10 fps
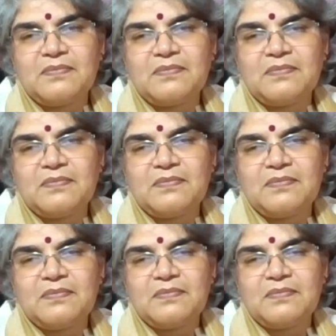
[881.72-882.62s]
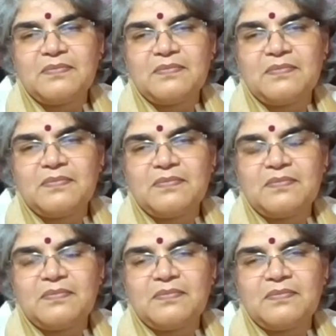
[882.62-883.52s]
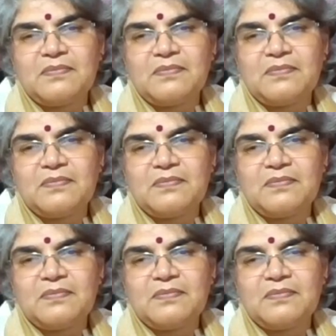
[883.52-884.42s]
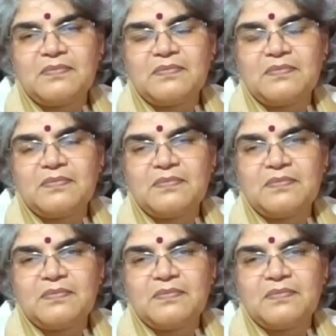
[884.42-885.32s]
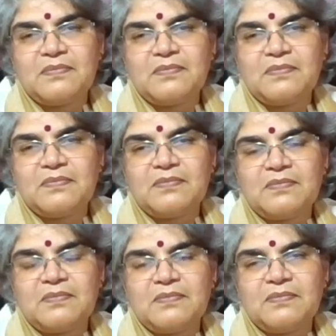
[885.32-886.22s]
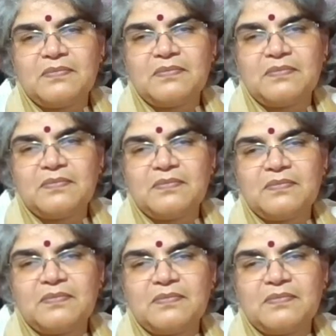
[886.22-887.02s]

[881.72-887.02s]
[no speech]